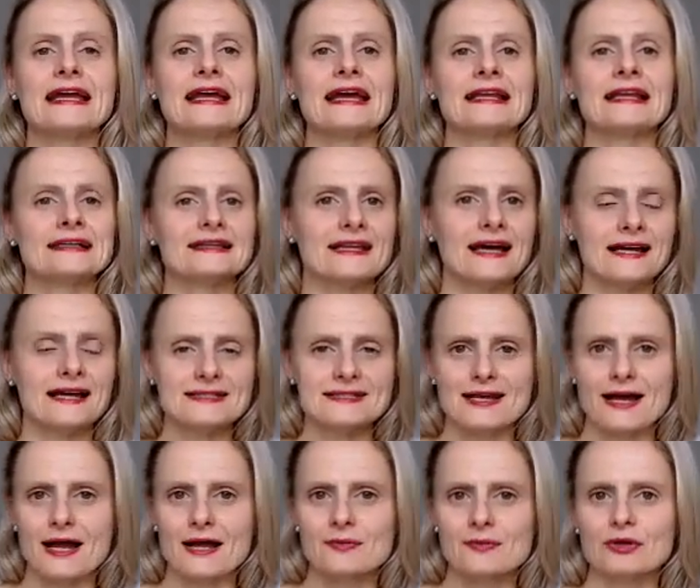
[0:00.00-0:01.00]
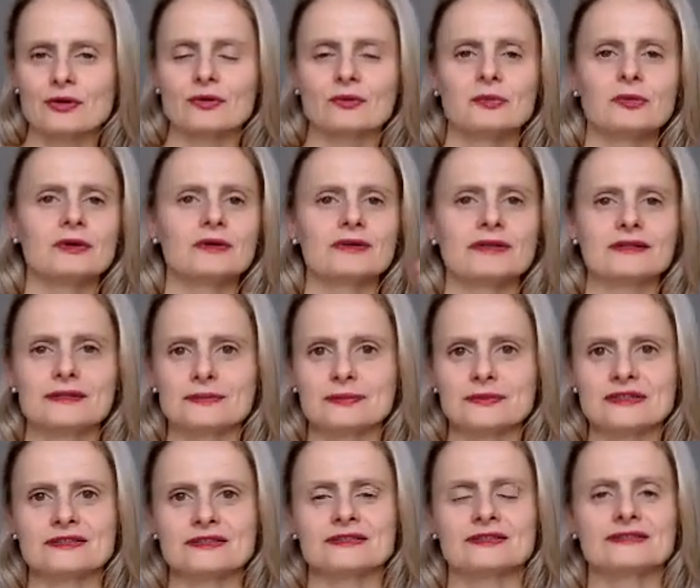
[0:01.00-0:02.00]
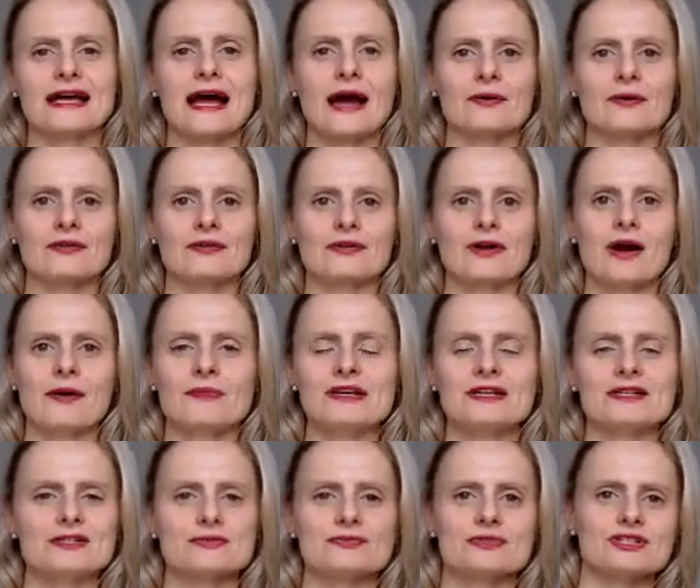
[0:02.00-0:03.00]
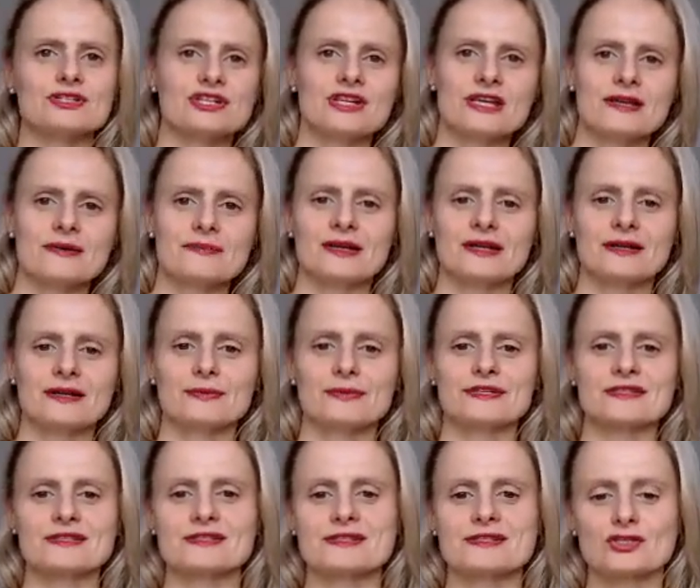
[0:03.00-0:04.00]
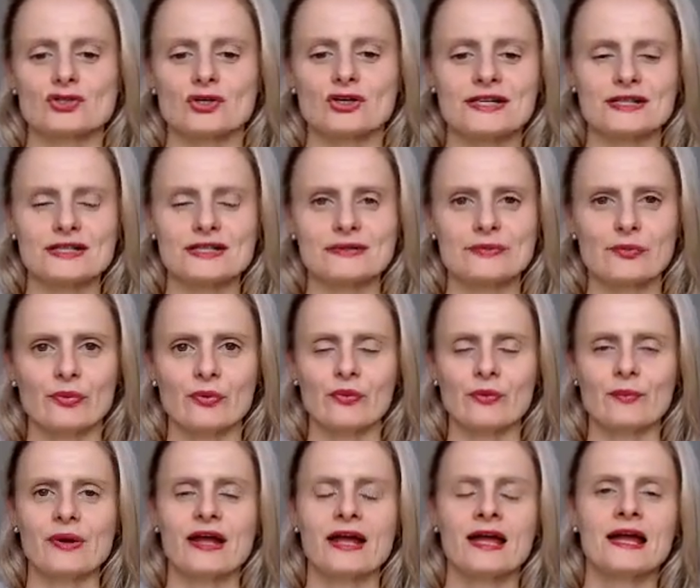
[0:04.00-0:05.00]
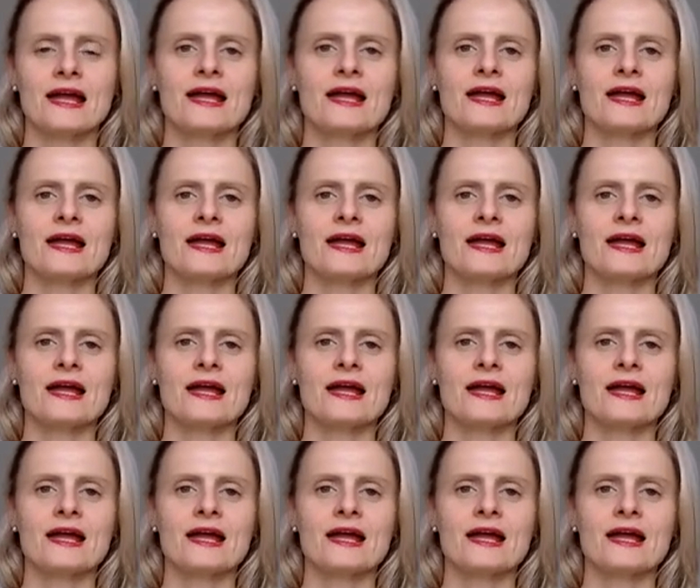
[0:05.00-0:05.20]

And at that time, Poland was out of communist regime and it was starting to boom.